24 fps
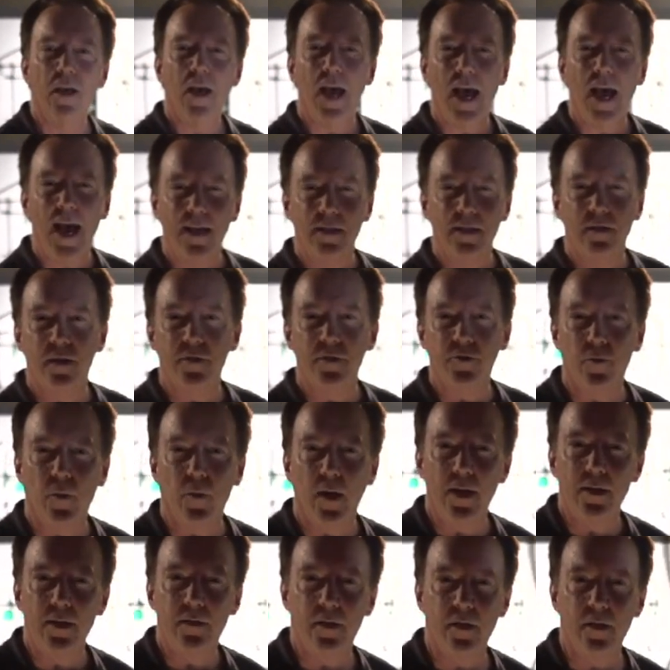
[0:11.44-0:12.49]
Axis
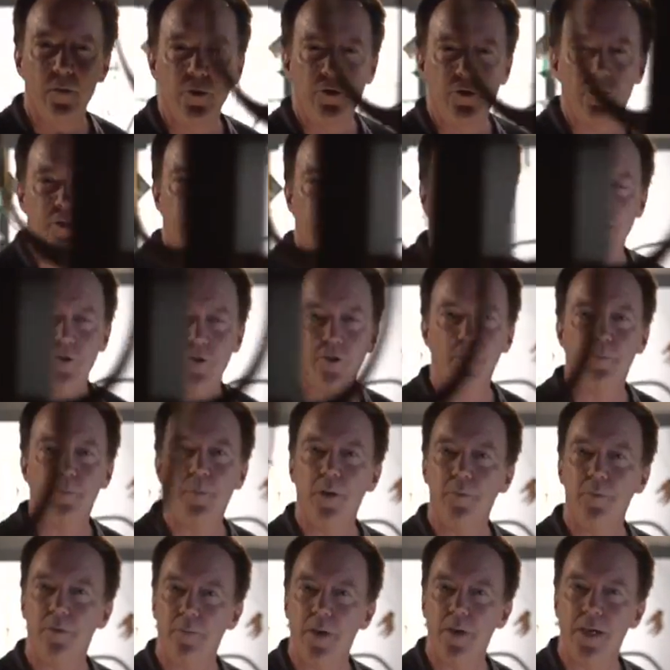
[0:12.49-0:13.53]
Rising, which is actually
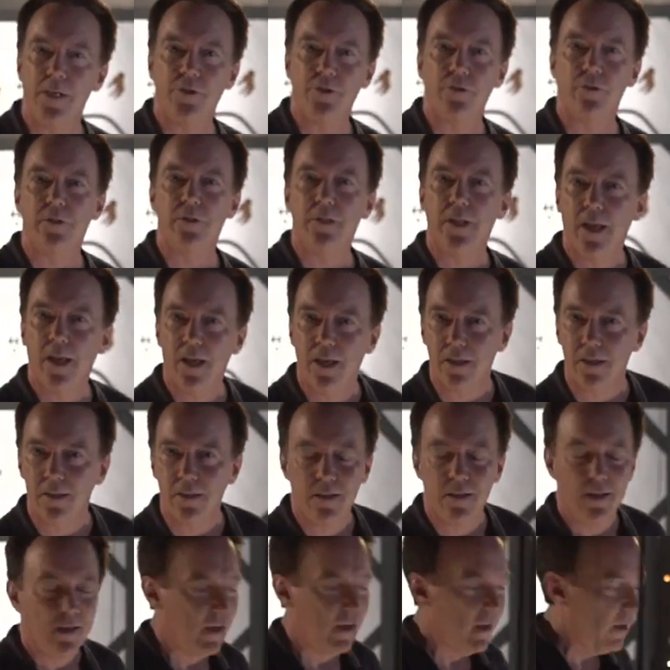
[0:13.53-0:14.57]
Puppet Master ten,
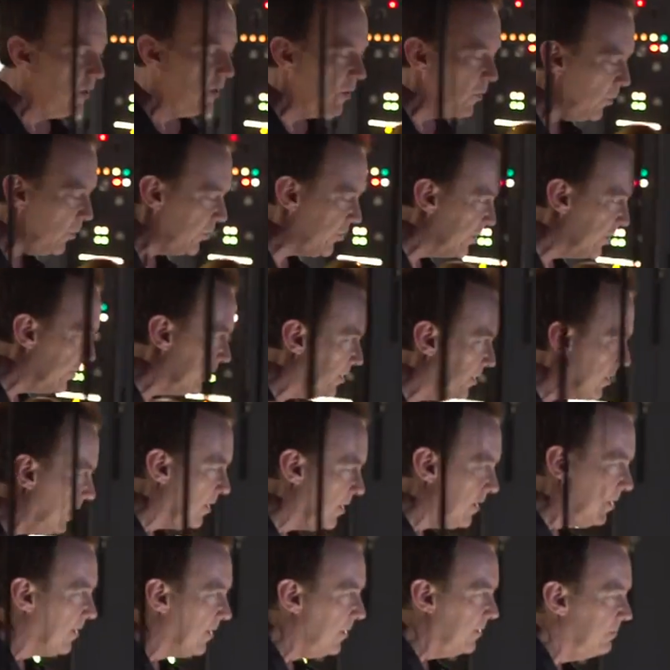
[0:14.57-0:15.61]
which is
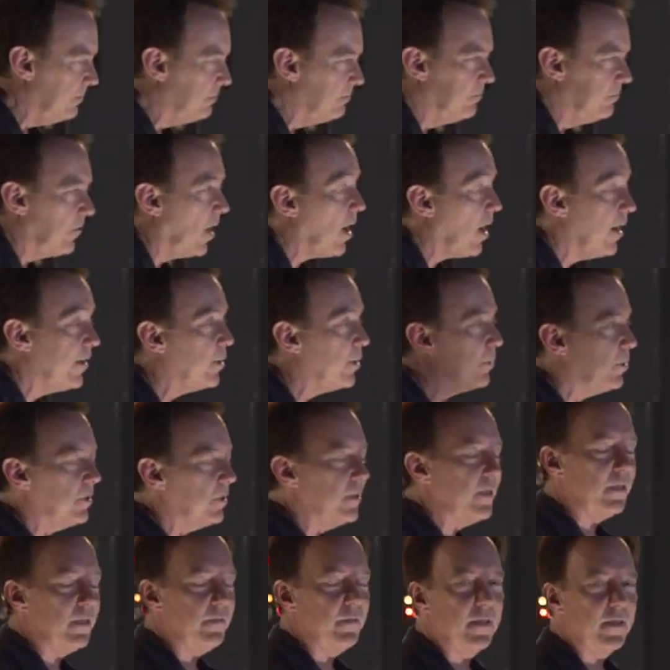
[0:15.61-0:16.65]
uh, hard to
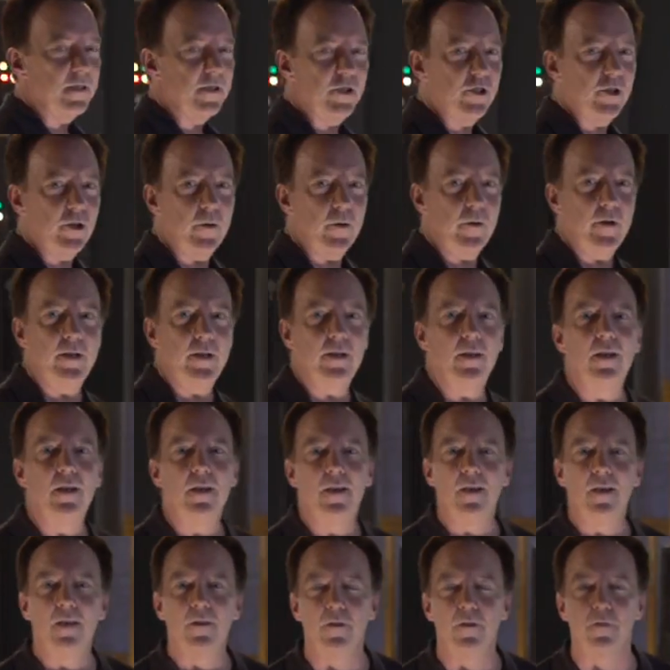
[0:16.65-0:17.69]
believe considering
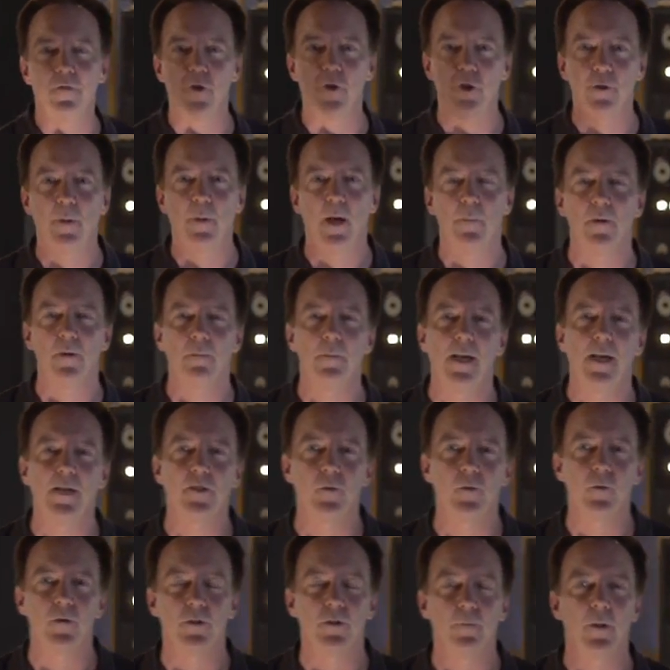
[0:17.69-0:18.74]
the first Puppet
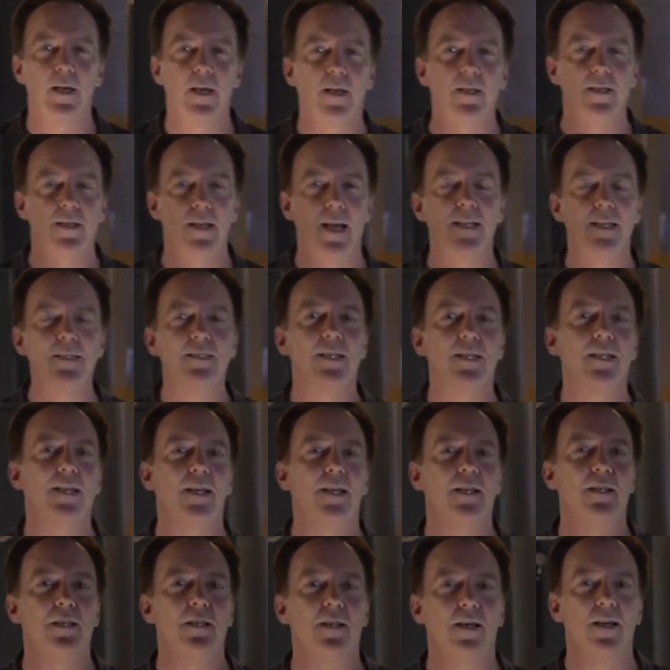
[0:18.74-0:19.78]
Master was made in nineteen
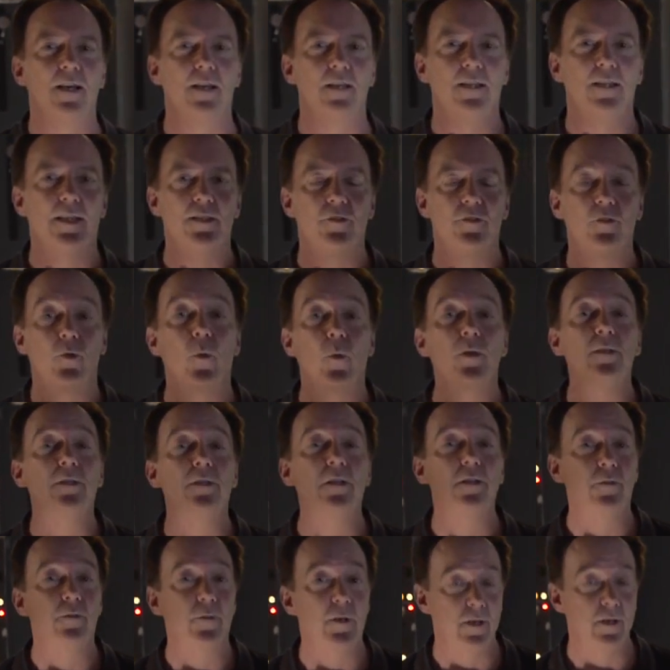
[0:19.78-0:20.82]
eighty-nine. That's
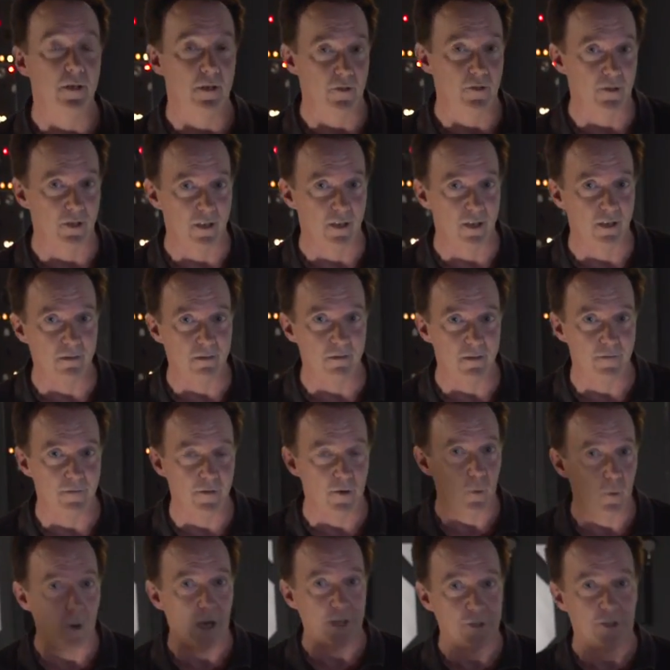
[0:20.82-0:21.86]
twenty-three years ago, if
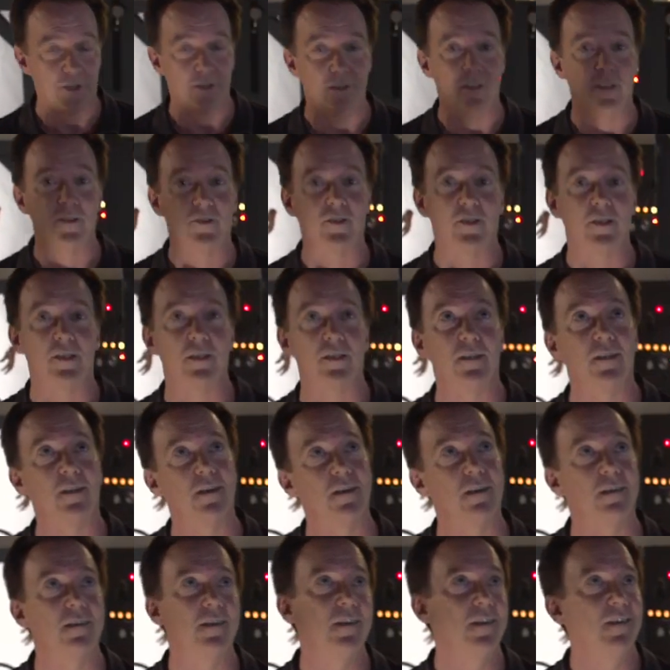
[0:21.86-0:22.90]
you're watching this in
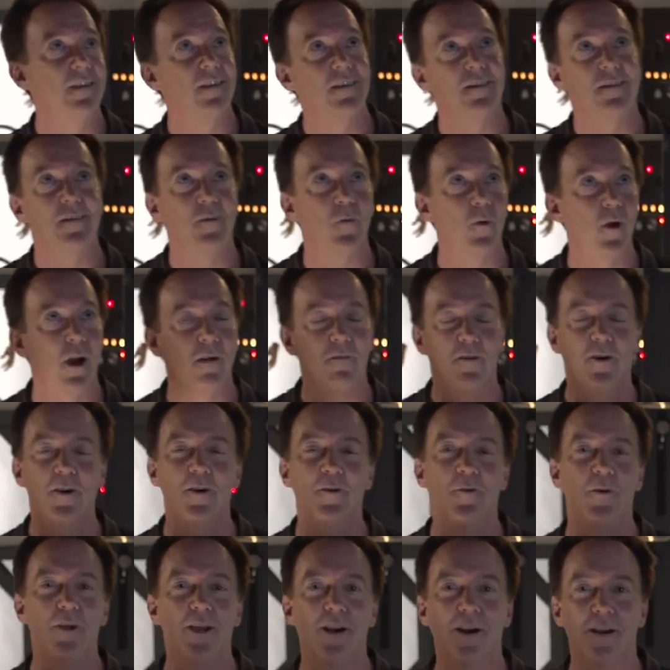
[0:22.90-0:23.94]
uh, wherever
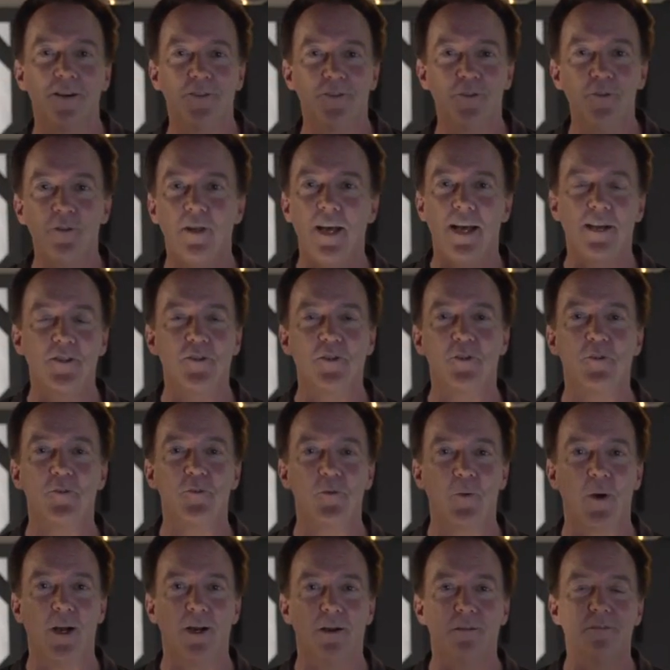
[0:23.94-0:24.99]
we are, two thousand
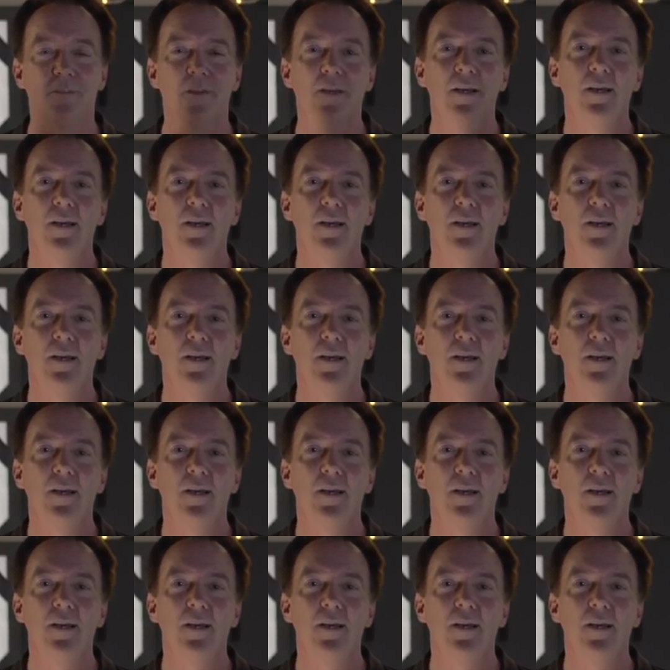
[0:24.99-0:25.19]
twelve.